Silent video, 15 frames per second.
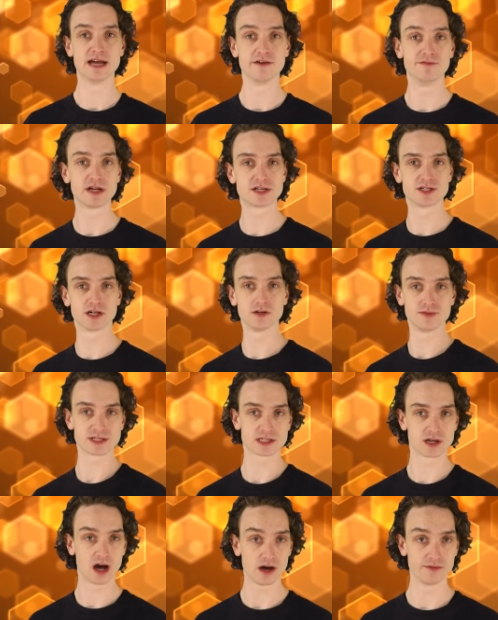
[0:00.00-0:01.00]
Now Victor
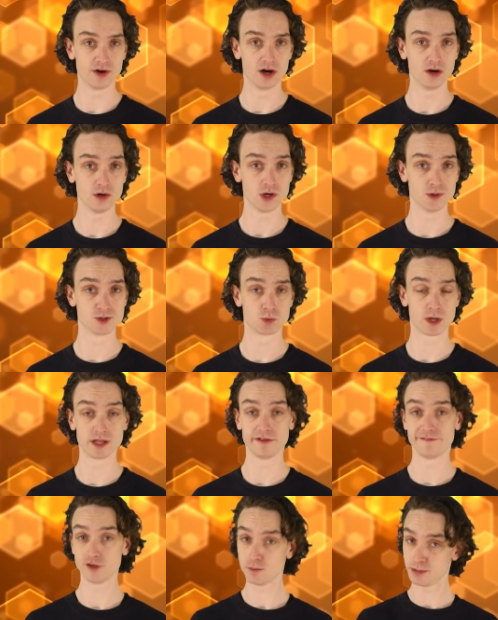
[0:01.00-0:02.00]
Vescovo, who is one
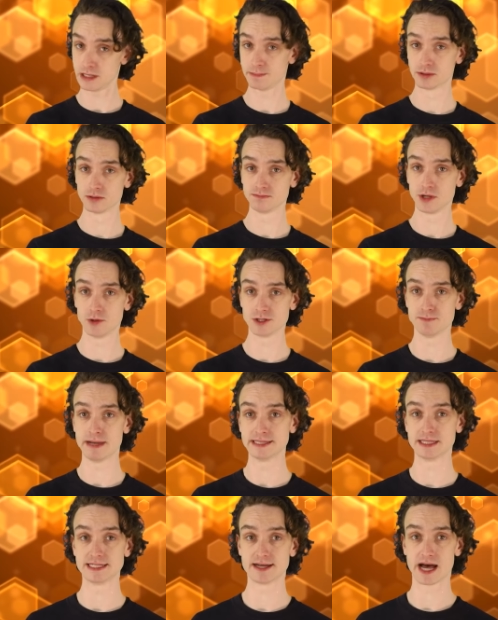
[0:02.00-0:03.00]
of the few people who has
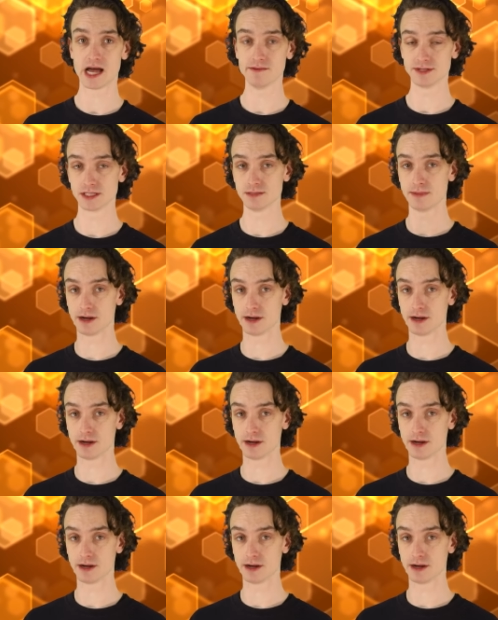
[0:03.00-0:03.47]
made the dive into the